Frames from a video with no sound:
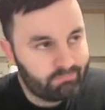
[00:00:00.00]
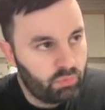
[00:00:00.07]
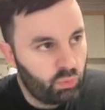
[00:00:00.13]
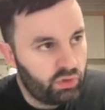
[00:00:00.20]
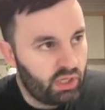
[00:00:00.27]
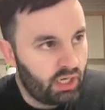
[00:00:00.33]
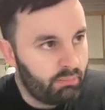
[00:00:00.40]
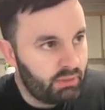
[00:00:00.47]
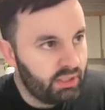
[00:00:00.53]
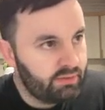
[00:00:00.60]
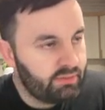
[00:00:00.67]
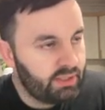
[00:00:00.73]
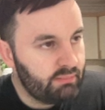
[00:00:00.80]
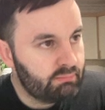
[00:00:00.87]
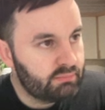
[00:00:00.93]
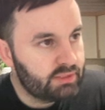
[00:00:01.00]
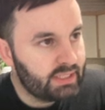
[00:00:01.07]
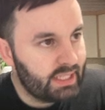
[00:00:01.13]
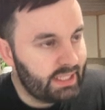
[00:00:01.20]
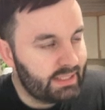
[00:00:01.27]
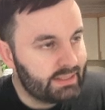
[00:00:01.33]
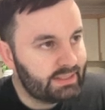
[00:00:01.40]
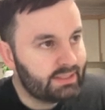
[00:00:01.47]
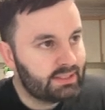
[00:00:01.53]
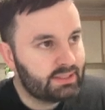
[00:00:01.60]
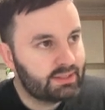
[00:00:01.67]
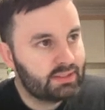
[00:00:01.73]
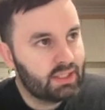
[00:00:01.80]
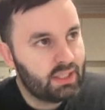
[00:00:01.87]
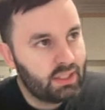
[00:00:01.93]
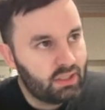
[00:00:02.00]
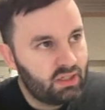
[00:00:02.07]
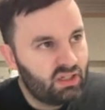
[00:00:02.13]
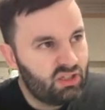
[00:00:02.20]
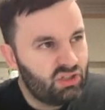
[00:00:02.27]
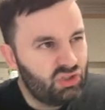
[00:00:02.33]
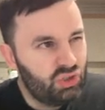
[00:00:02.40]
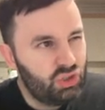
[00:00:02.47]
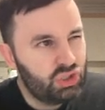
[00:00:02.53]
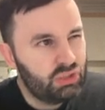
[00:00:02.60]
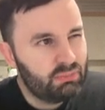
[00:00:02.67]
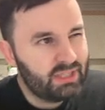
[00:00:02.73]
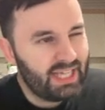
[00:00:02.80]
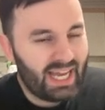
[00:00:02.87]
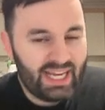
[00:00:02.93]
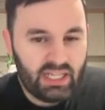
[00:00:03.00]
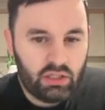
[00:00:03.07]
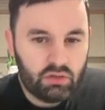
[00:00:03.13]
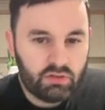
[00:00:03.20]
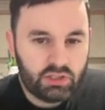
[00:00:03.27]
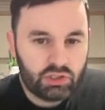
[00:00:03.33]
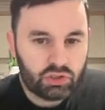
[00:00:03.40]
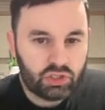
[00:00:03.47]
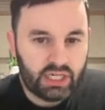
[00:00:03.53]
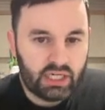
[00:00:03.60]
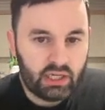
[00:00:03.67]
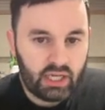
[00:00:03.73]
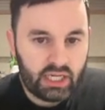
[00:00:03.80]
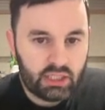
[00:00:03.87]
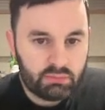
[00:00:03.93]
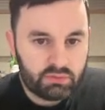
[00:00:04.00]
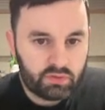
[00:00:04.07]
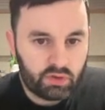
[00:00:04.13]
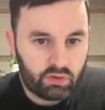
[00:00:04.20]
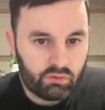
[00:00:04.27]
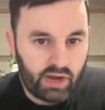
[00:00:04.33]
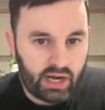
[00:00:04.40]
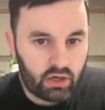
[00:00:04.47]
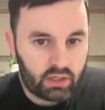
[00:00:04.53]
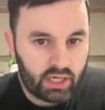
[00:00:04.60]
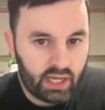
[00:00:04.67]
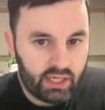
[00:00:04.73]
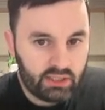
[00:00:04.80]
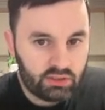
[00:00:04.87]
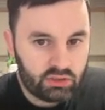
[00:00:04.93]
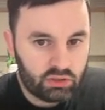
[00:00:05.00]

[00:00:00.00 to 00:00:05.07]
with the limited teams is using them kind of as training lineups for the rare guys.